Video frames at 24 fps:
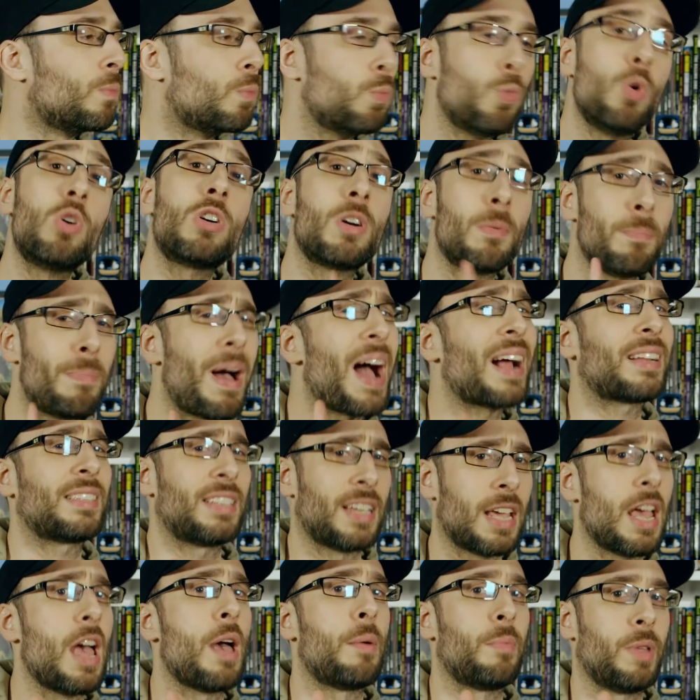We'll come back
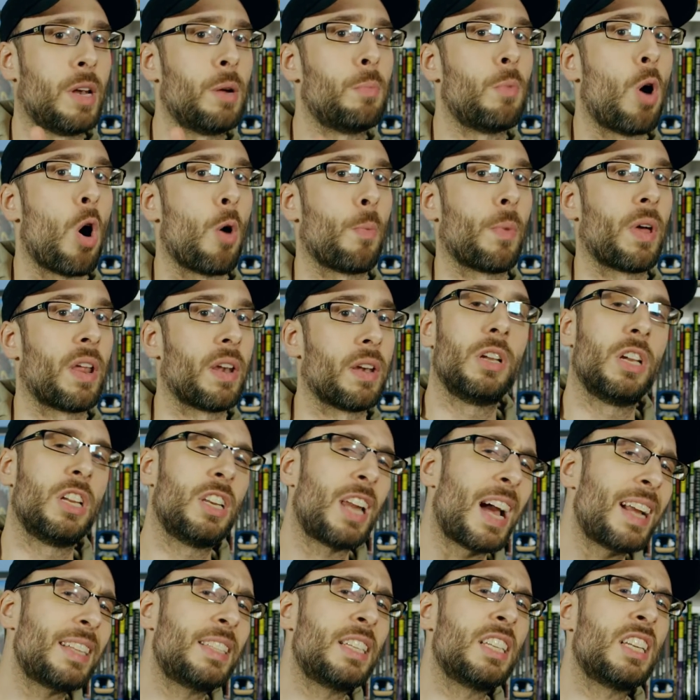to him in a moment. In
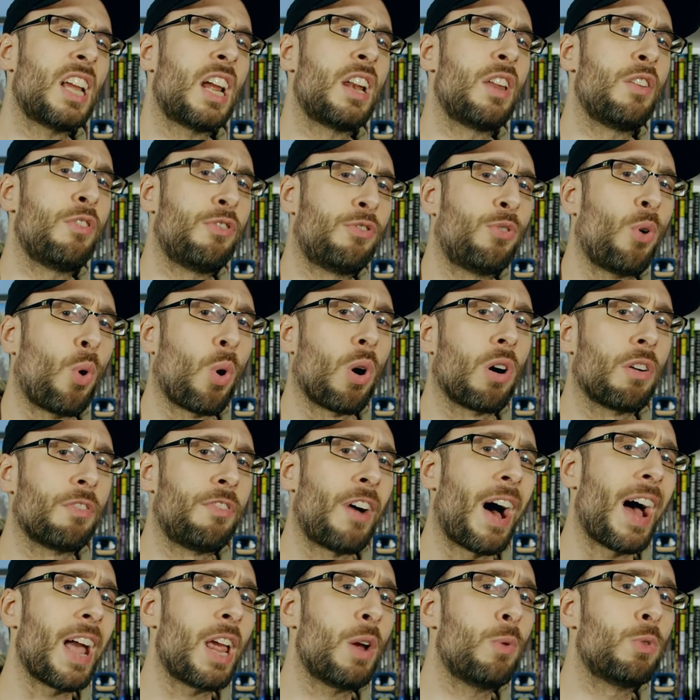1994,
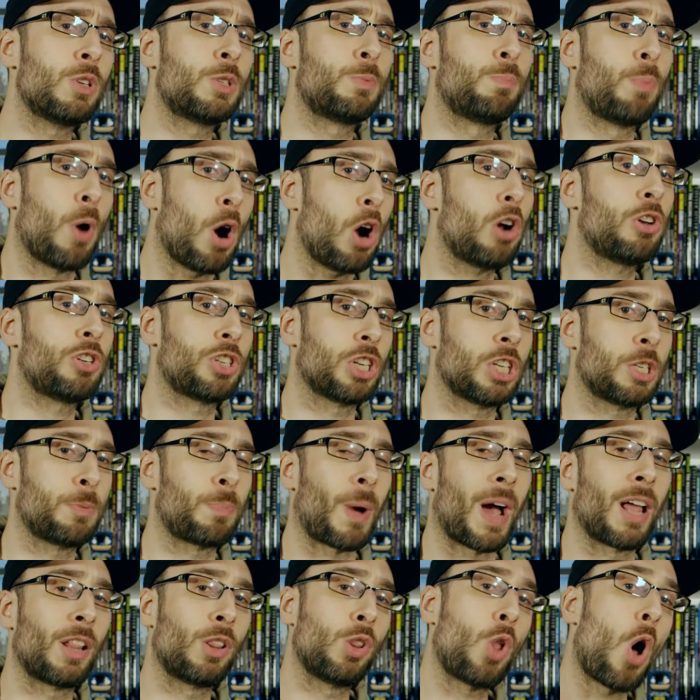Valiant was purchased
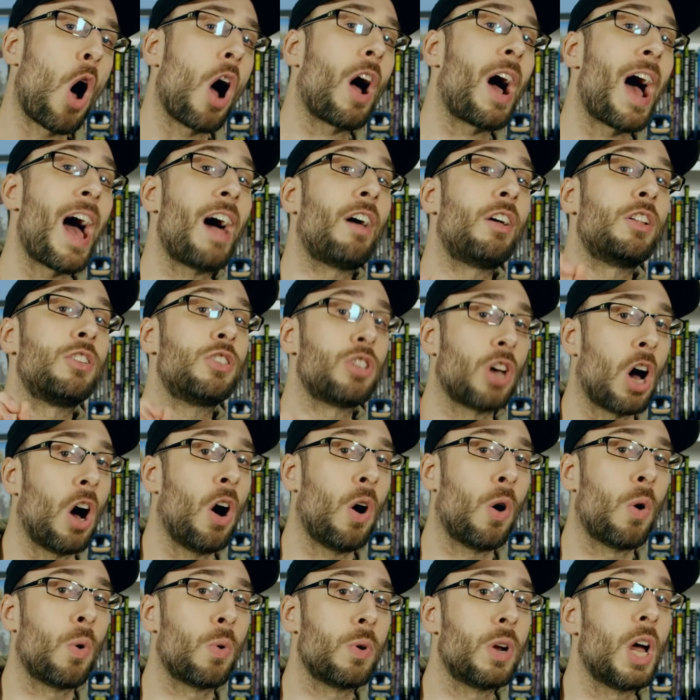by Long Island's
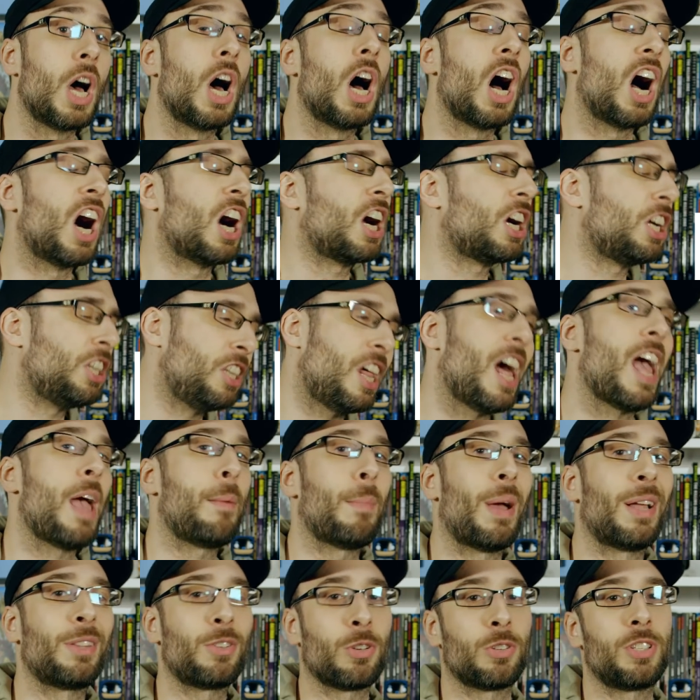own
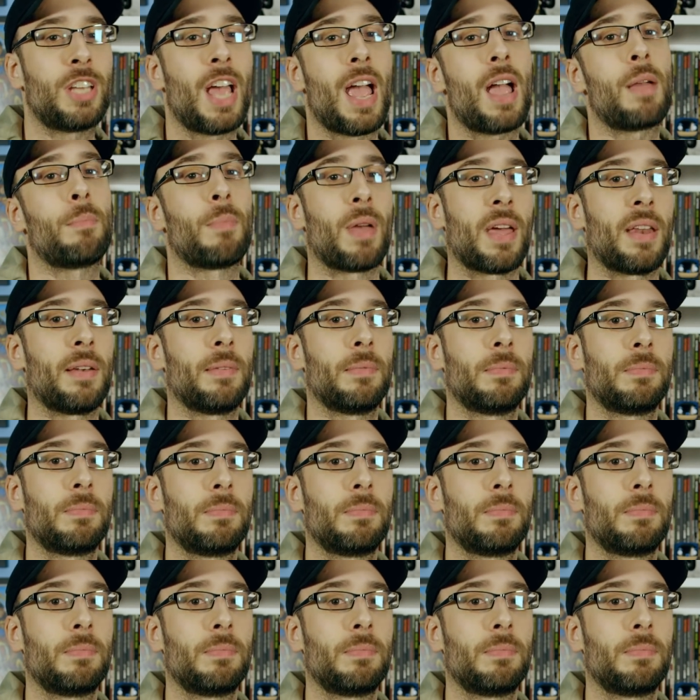Acclaim Entertainment.